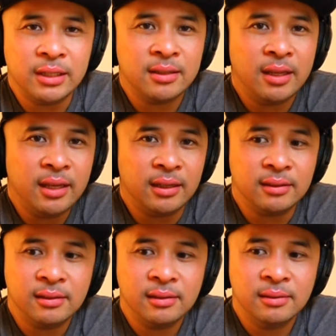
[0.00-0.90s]
these
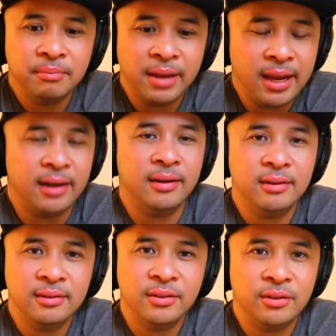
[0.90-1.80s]
things, man,
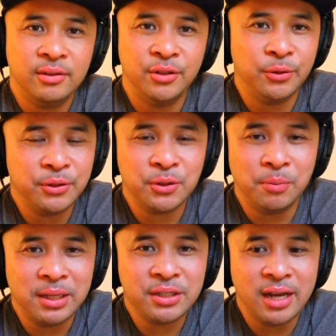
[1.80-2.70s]
you're doing so
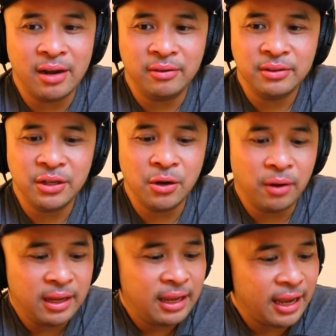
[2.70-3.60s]
much now, you
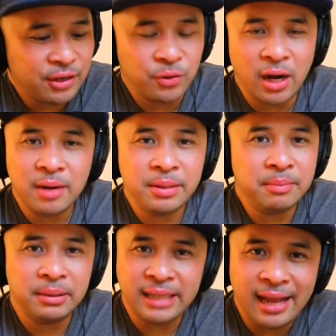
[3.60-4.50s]
know, and you gotta
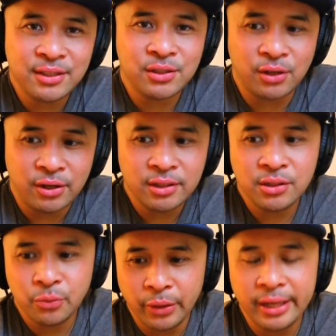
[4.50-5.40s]
be, but that
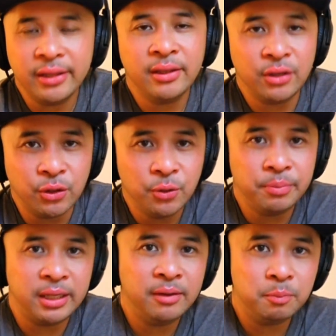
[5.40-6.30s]
starts with you
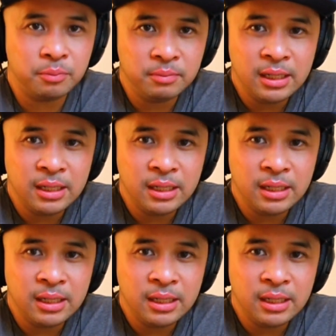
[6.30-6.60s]
being